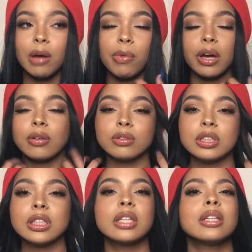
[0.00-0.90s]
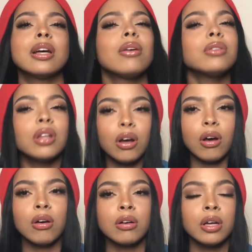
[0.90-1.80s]
I'm not gonna say how
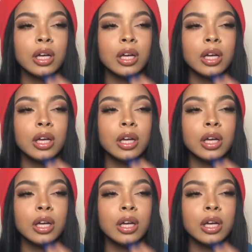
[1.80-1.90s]
long,